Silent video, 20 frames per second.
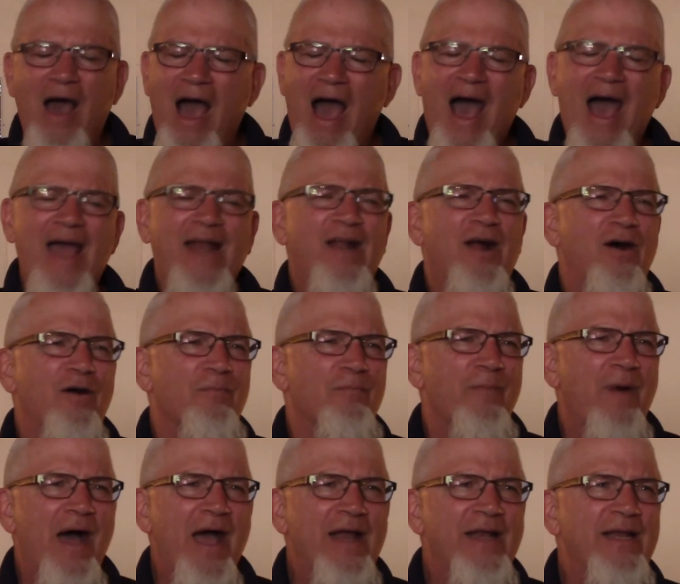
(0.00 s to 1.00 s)
I
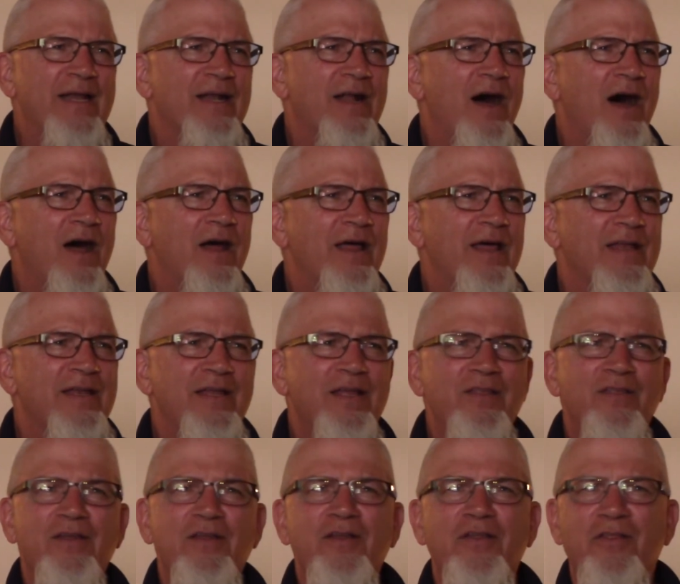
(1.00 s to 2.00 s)
don't mind at all, and
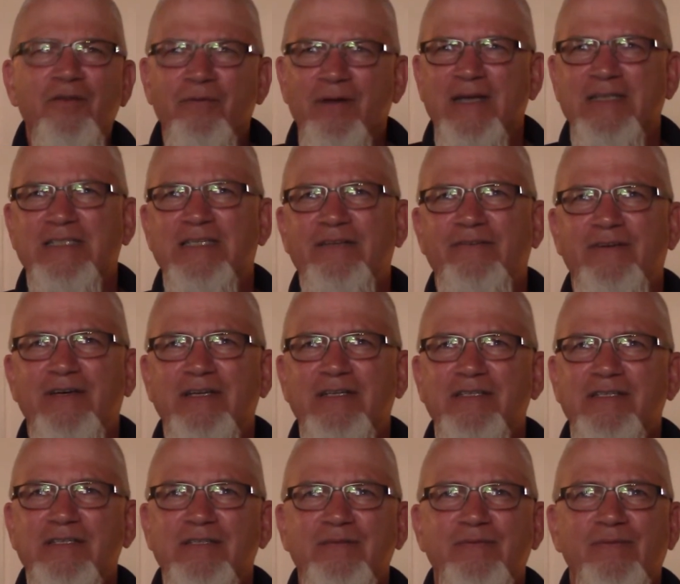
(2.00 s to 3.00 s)
neither do the rest of
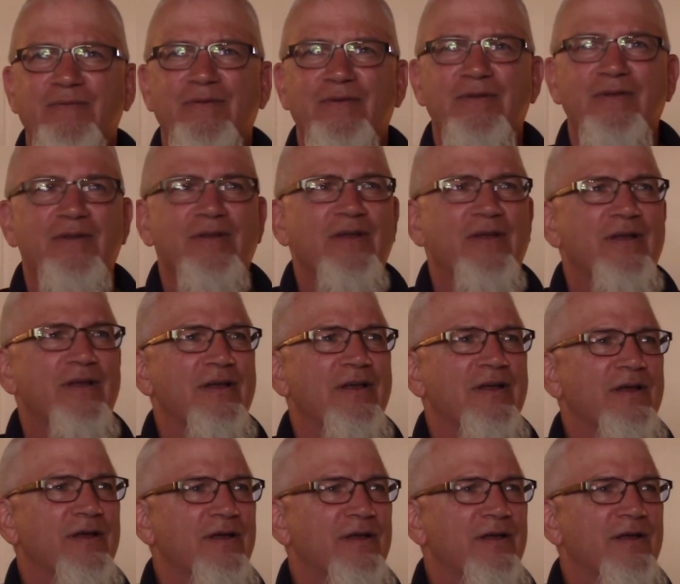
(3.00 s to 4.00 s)
us. Well, I do have
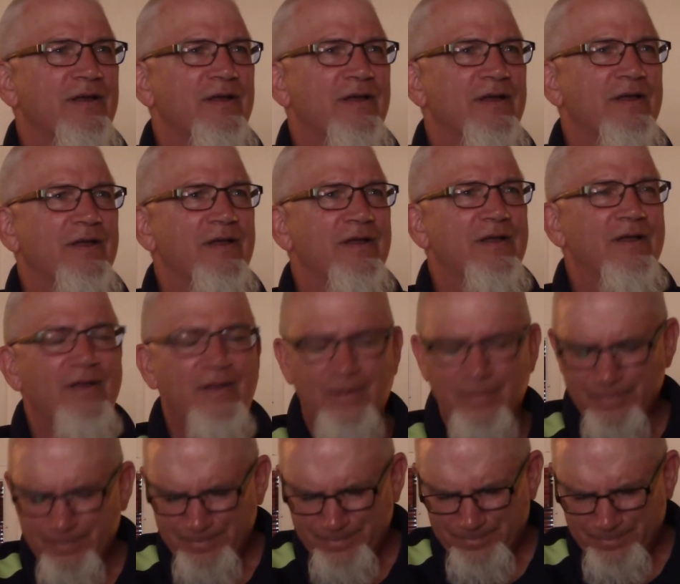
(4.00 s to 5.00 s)
something to say to add
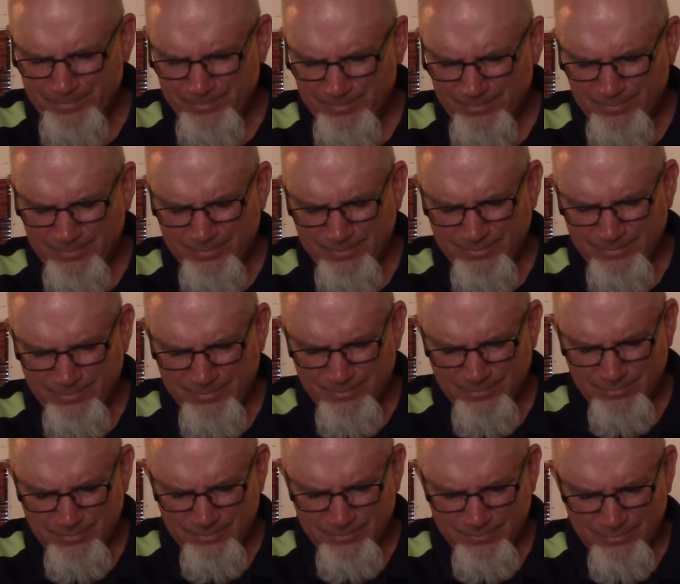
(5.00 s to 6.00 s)
to that.
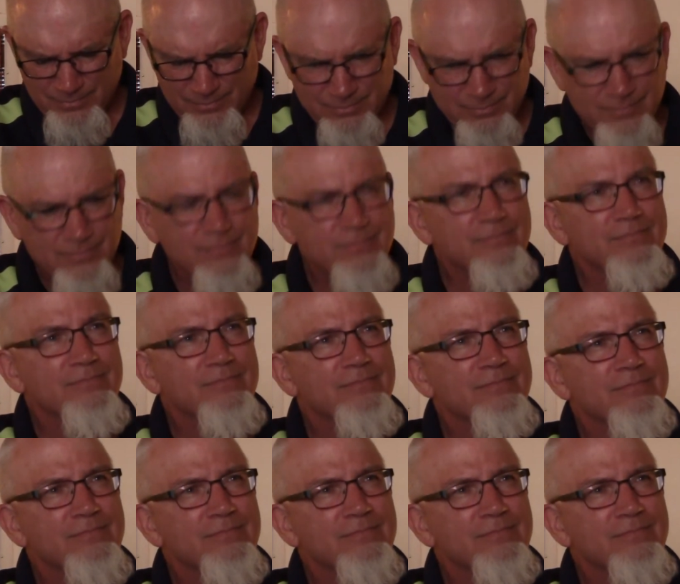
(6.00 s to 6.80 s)
Also, when God